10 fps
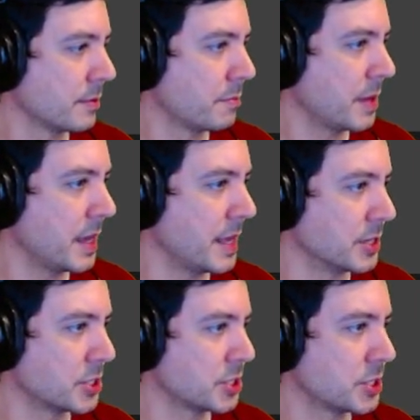
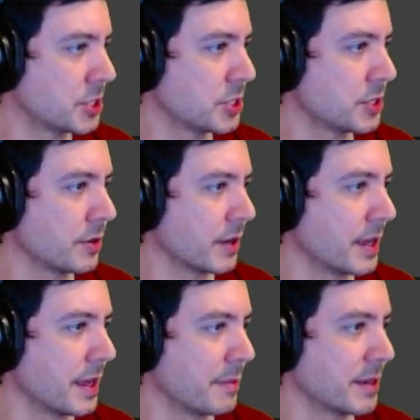Pinch. Okay,
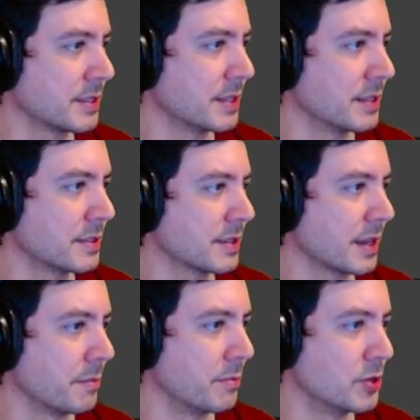yeah, that makes sense.
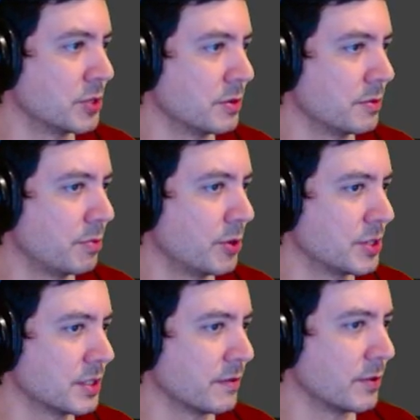Kind of
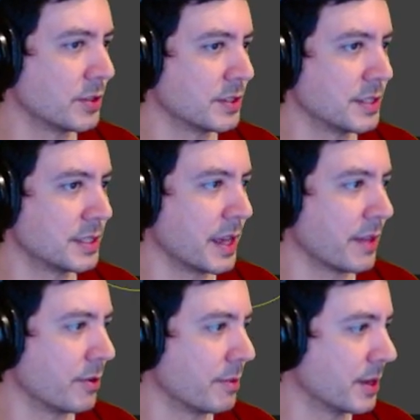pushes the vertices
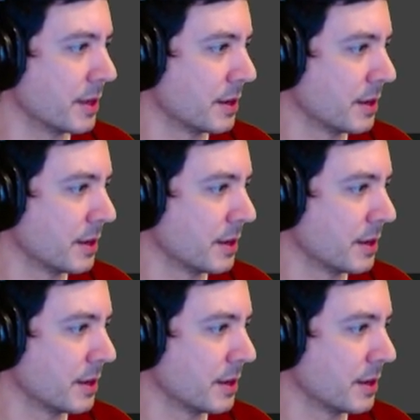together a bit.